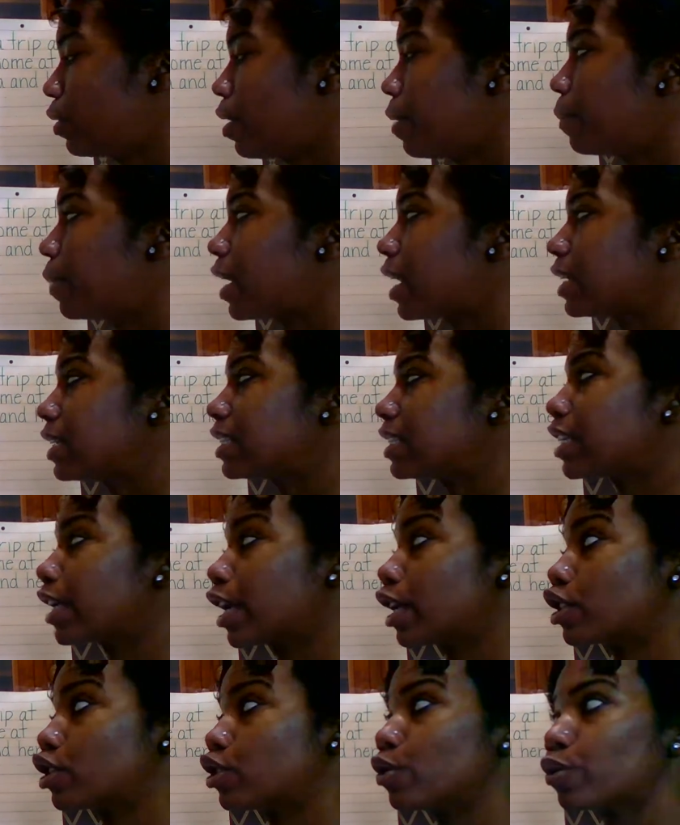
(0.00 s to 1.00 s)
but I need to
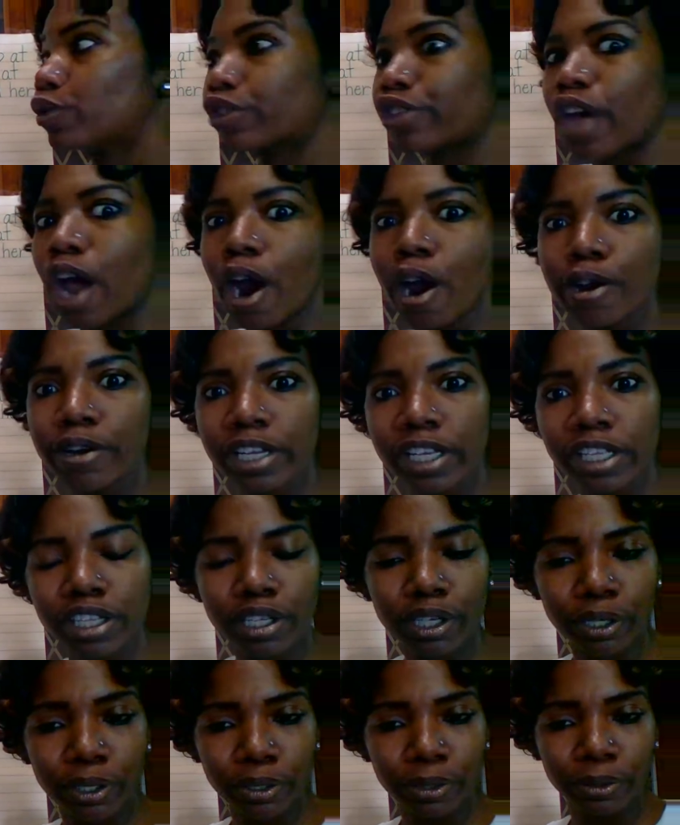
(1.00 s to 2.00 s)
get to
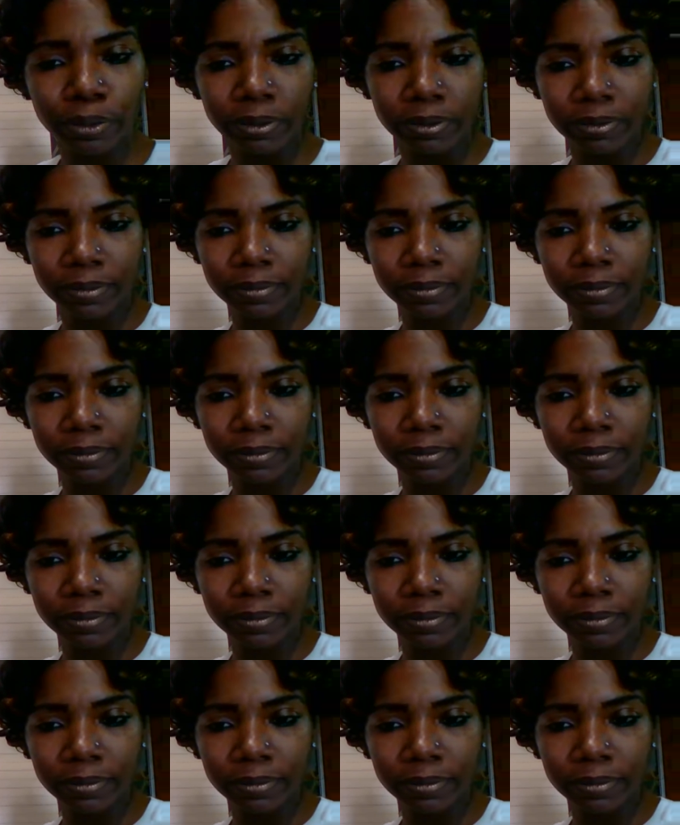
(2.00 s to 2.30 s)
32.